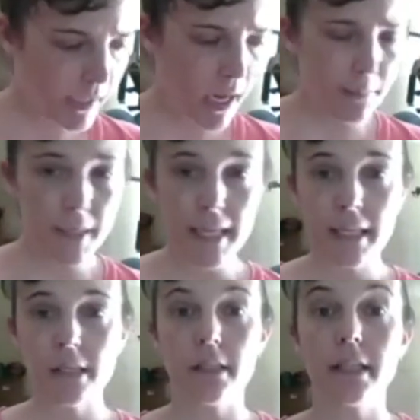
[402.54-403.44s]
come
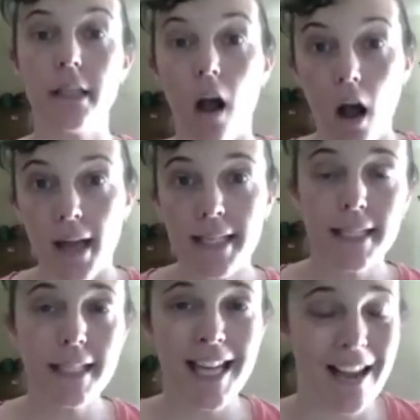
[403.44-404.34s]
in
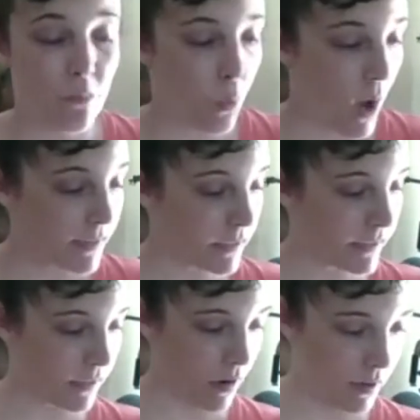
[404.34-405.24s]
sized and one
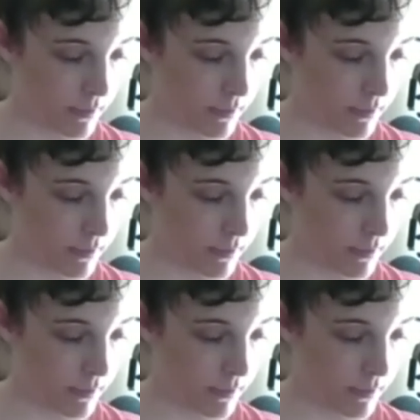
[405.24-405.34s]
size.